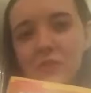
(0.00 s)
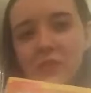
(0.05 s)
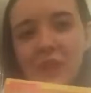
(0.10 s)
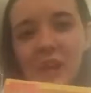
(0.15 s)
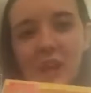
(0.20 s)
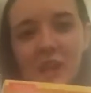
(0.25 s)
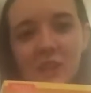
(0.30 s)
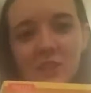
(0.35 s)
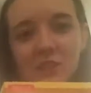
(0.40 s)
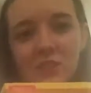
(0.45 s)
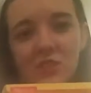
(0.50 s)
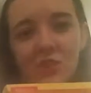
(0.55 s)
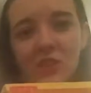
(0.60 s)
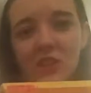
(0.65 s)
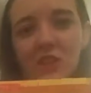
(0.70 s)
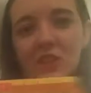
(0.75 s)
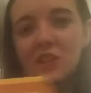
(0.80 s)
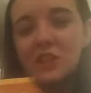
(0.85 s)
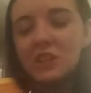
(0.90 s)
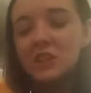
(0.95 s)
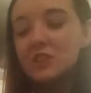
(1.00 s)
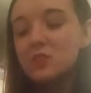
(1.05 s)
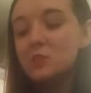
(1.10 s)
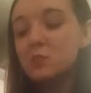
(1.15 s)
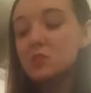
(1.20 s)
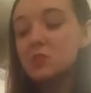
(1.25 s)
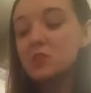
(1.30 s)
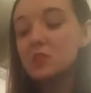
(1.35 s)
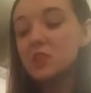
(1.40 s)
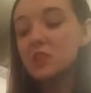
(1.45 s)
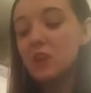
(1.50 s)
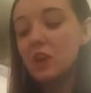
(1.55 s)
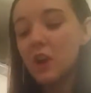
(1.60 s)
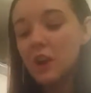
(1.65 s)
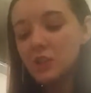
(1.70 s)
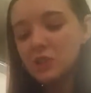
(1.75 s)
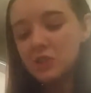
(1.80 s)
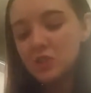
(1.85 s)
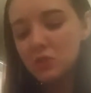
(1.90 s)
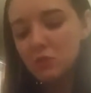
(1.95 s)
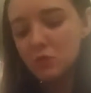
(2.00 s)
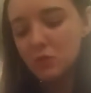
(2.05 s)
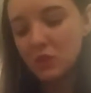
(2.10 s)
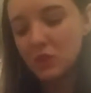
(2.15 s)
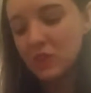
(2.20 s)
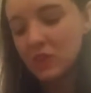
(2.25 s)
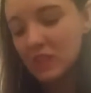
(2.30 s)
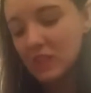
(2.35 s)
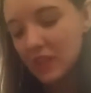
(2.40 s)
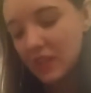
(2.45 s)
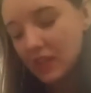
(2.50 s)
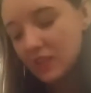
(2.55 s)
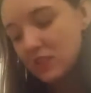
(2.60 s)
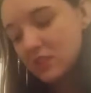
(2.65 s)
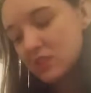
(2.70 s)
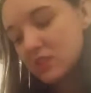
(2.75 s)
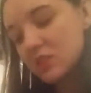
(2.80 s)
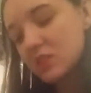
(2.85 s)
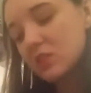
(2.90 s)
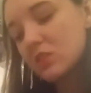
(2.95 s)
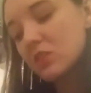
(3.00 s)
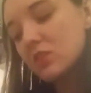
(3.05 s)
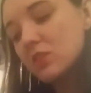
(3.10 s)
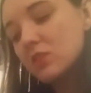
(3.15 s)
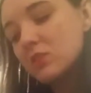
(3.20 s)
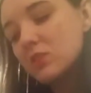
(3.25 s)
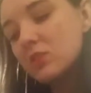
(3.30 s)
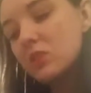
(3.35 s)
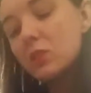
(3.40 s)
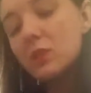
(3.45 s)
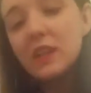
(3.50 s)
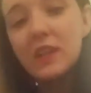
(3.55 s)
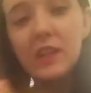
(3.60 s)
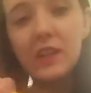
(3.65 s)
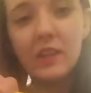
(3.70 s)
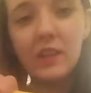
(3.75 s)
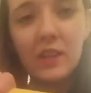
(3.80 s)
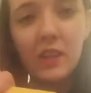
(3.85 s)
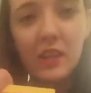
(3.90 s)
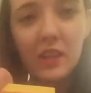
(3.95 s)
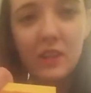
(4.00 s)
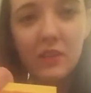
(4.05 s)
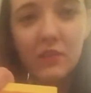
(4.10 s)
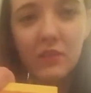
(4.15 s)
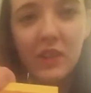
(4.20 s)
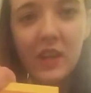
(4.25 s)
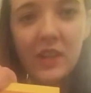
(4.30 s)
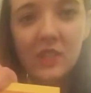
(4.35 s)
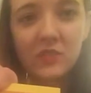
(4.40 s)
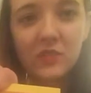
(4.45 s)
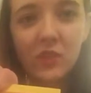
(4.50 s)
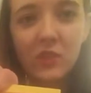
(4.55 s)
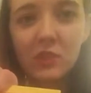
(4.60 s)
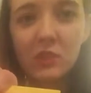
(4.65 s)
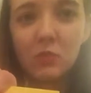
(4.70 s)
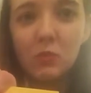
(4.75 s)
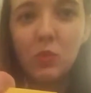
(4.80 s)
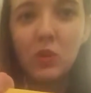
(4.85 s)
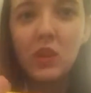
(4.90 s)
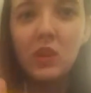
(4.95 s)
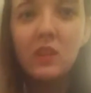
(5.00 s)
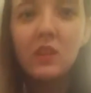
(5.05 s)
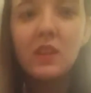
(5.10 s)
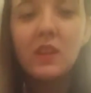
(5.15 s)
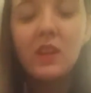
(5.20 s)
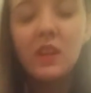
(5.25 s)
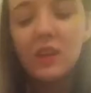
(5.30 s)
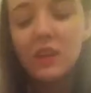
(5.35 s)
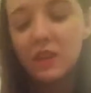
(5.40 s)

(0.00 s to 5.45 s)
Flashcards, which are actually really nice. They're called Korean in a Flash Volume 1.